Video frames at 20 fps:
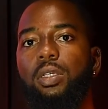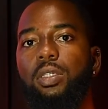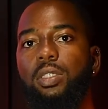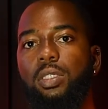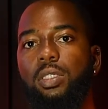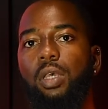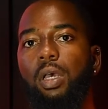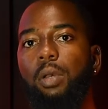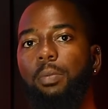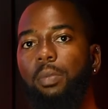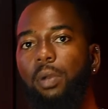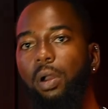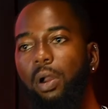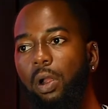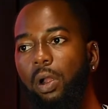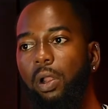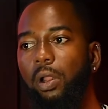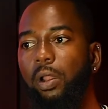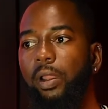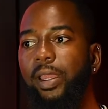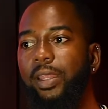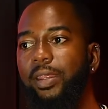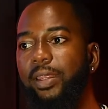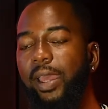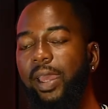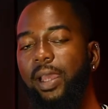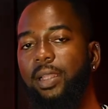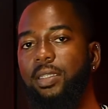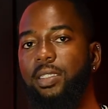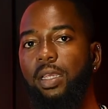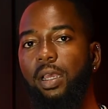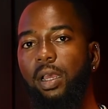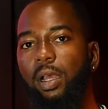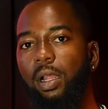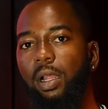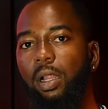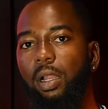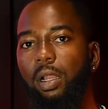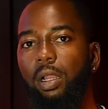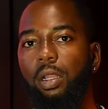Some are in that
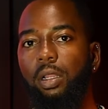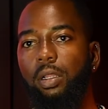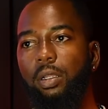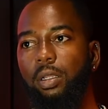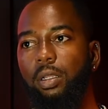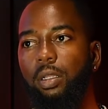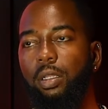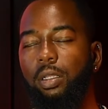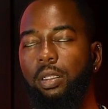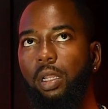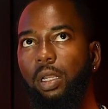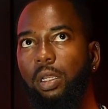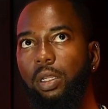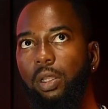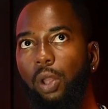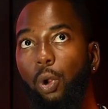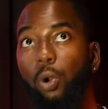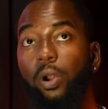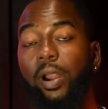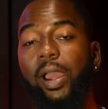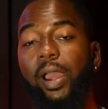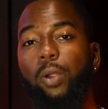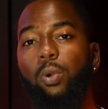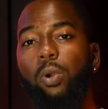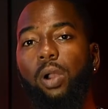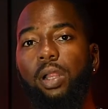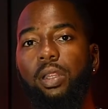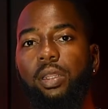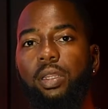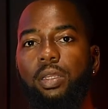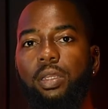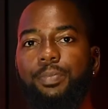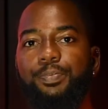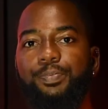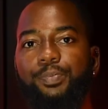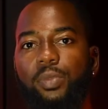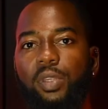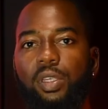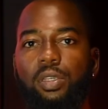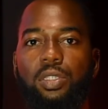the lower high quality,
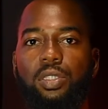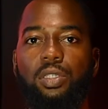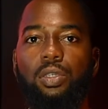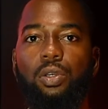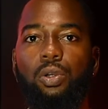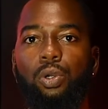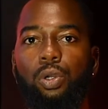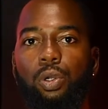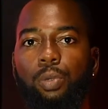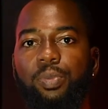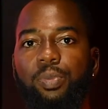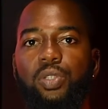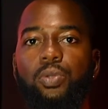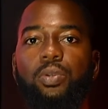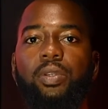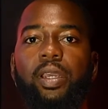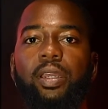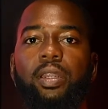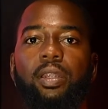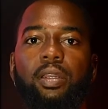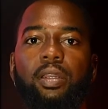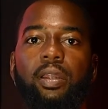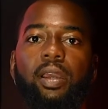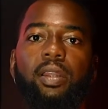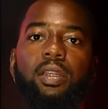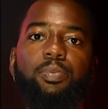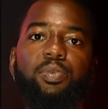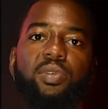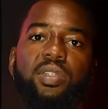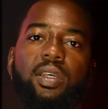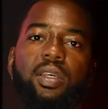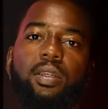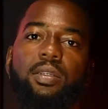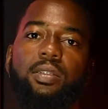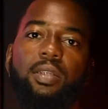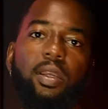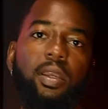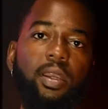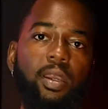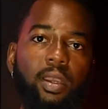so between 80 to
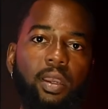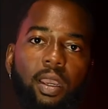90%.